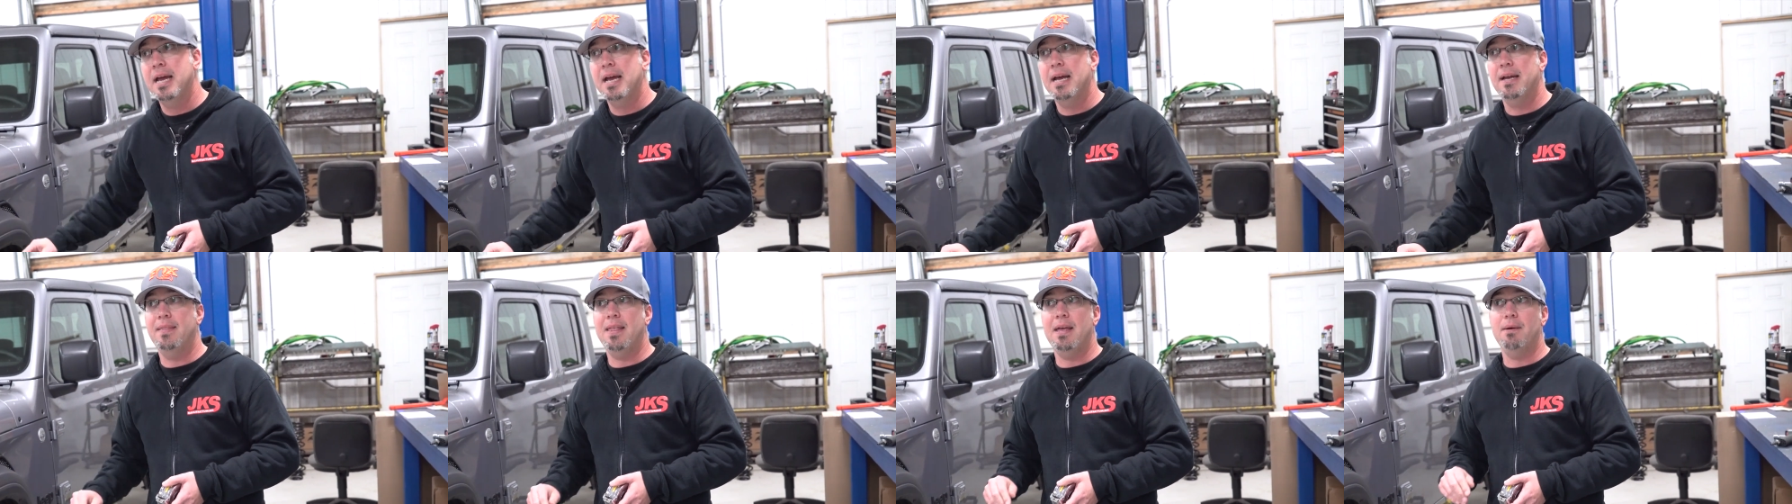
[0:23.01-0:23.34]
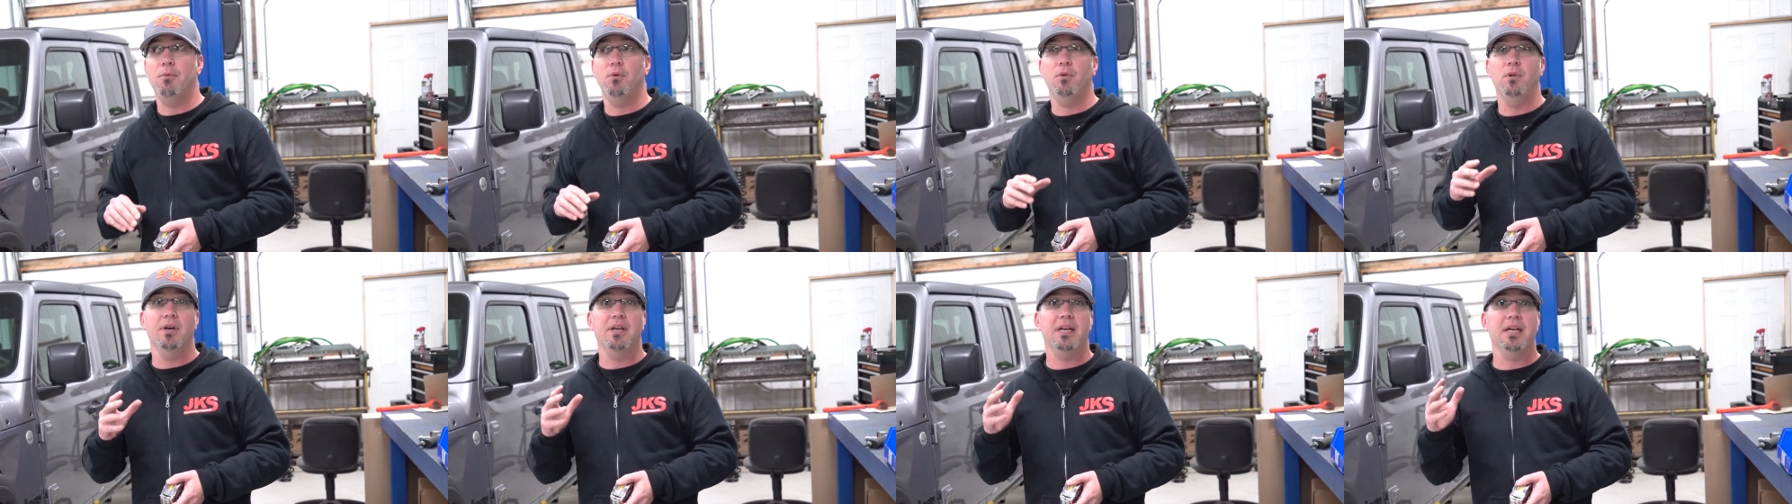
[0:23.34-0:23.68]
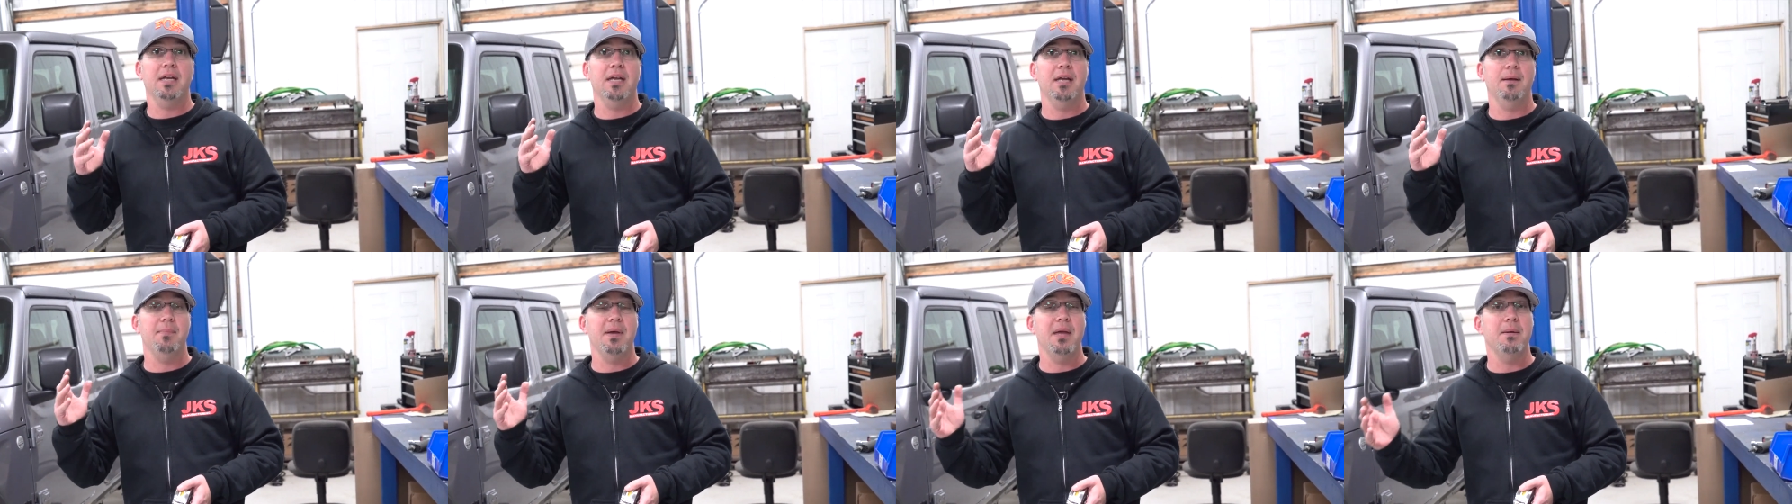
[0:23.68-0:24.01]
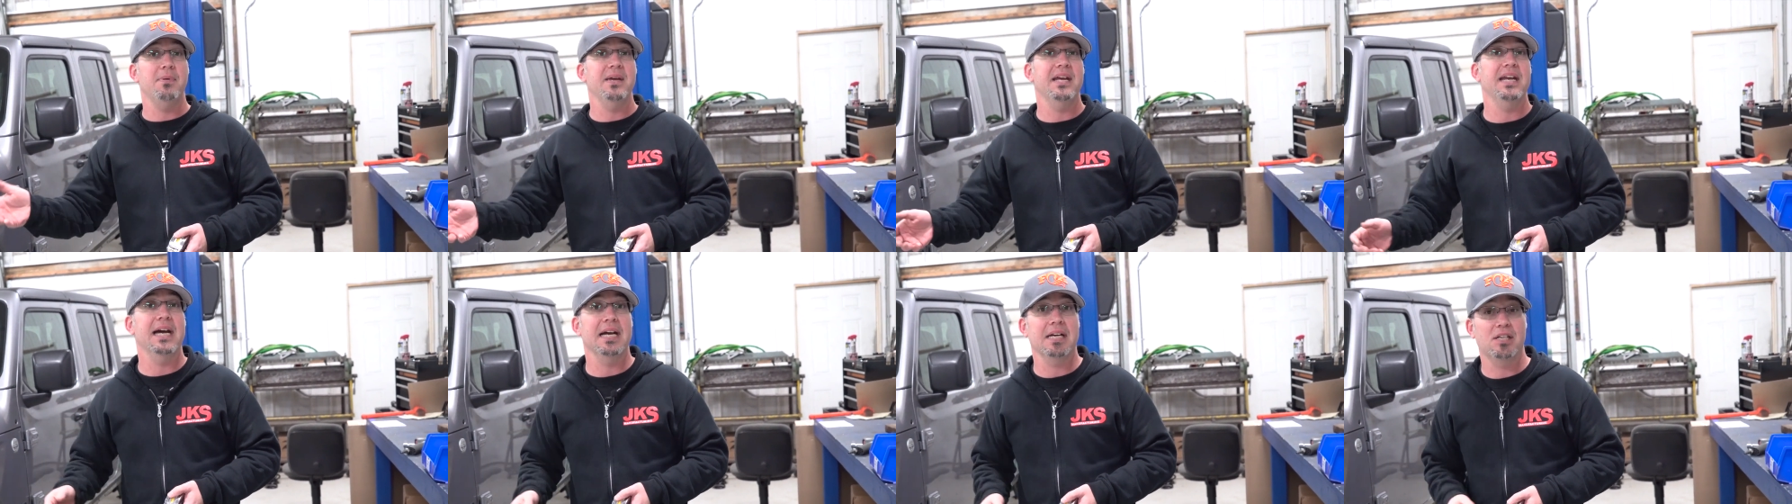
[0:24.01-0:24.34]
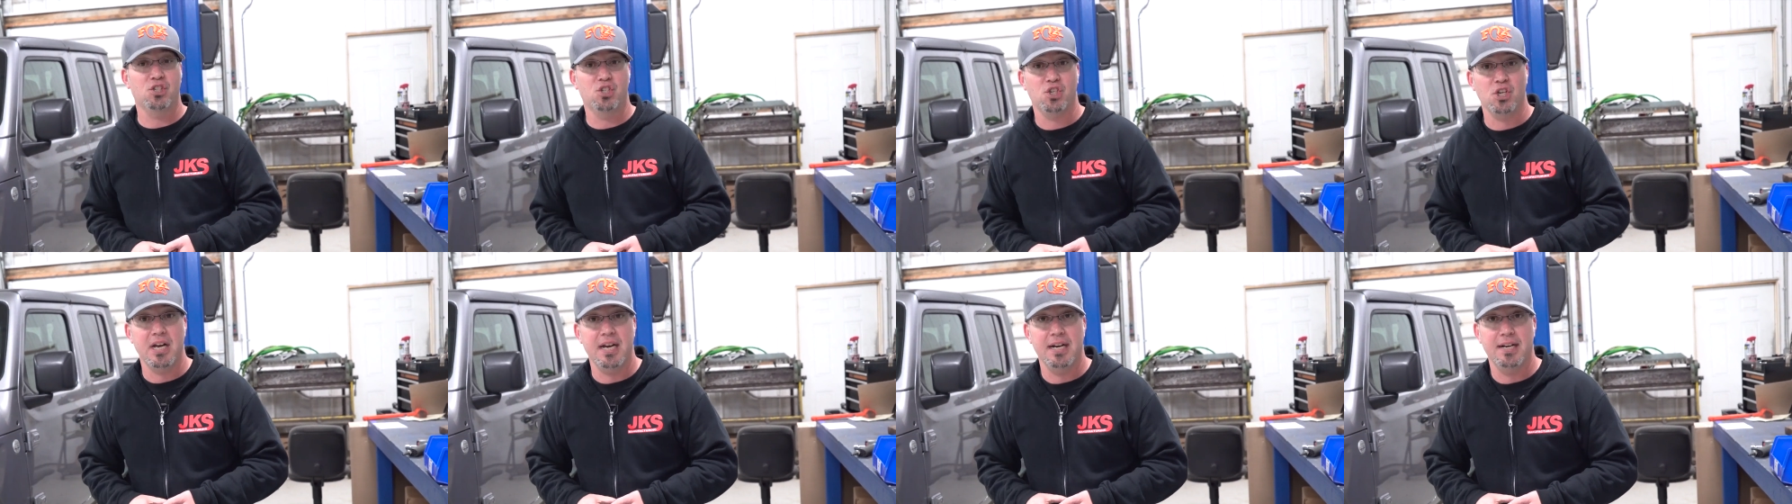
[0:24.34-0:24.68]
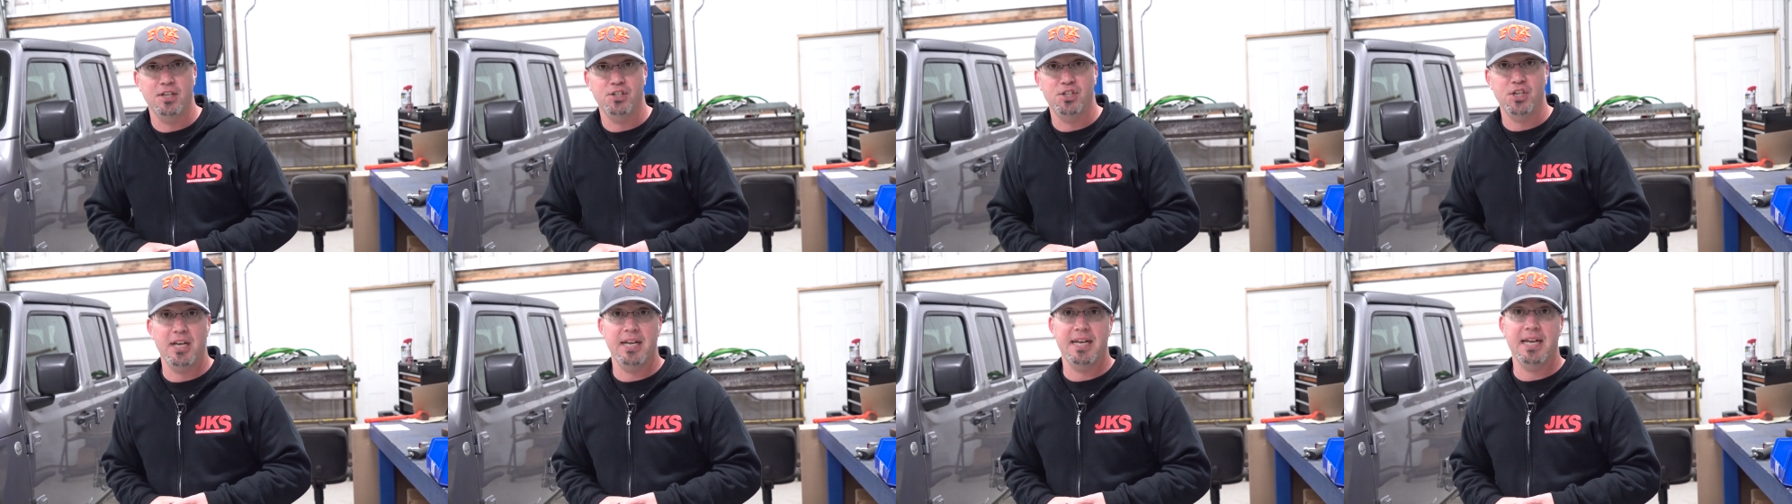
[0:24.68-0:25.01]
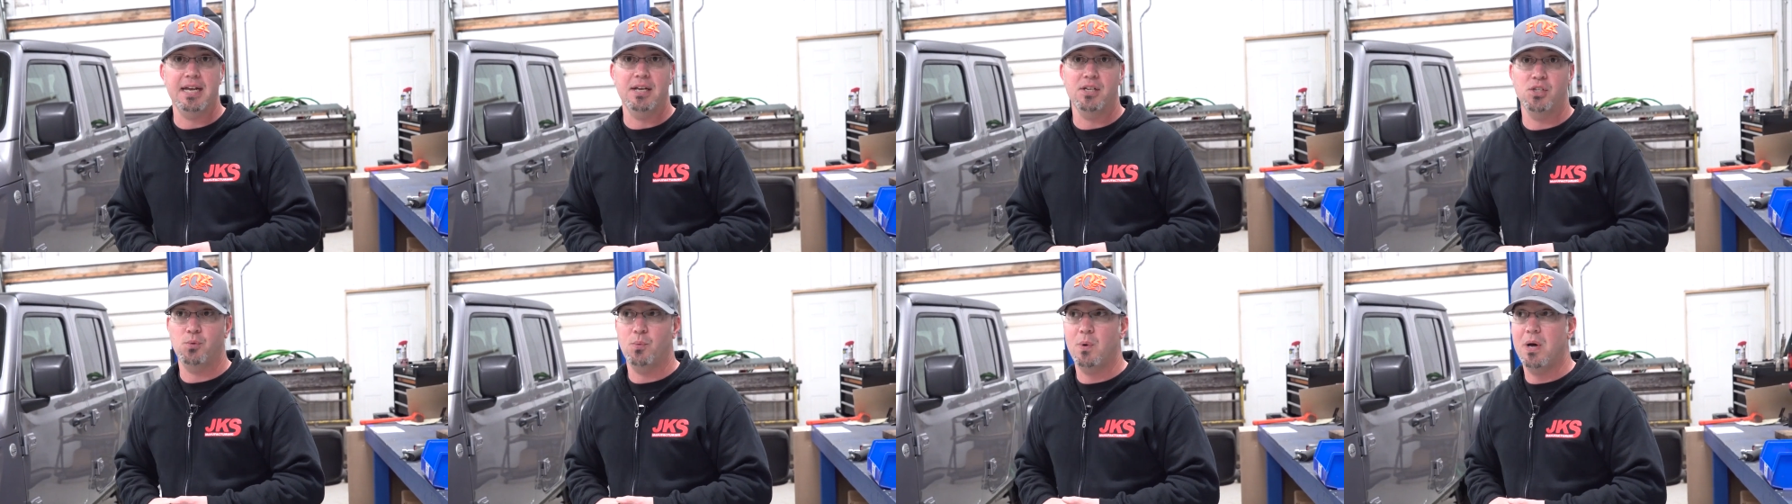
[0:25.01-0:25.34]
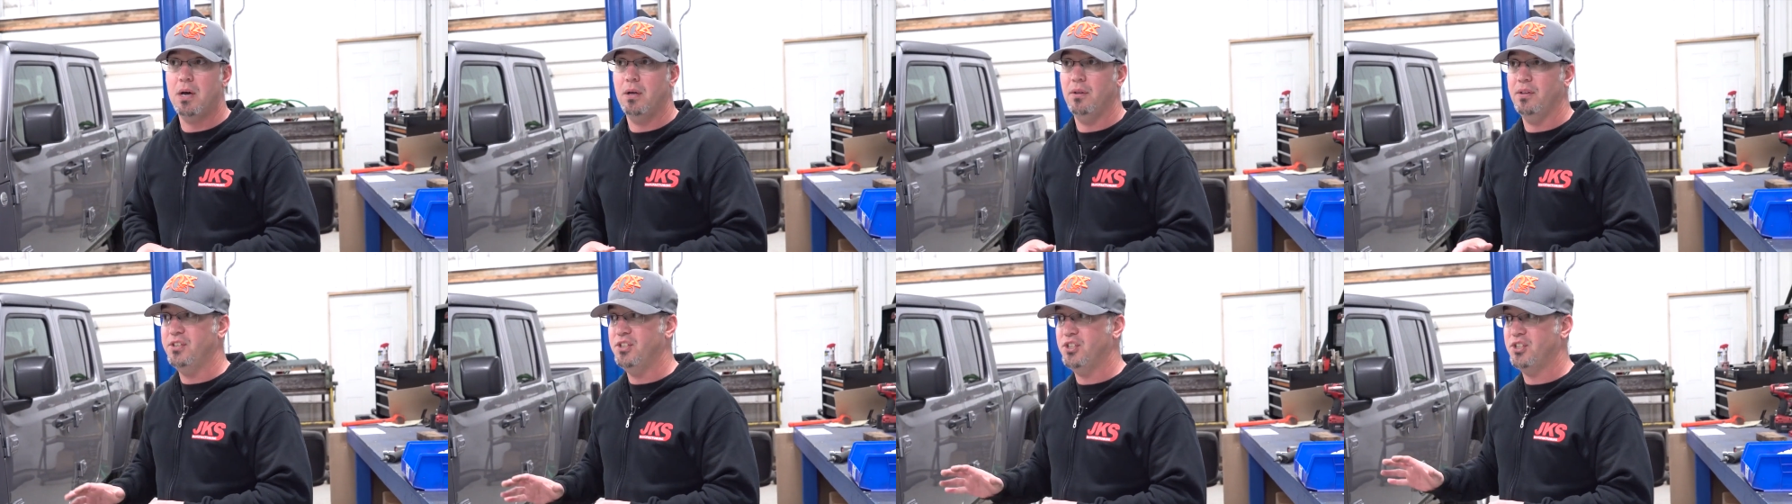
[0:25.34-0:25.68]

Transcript: and then we'll look at maybe an XJ and a JK as well,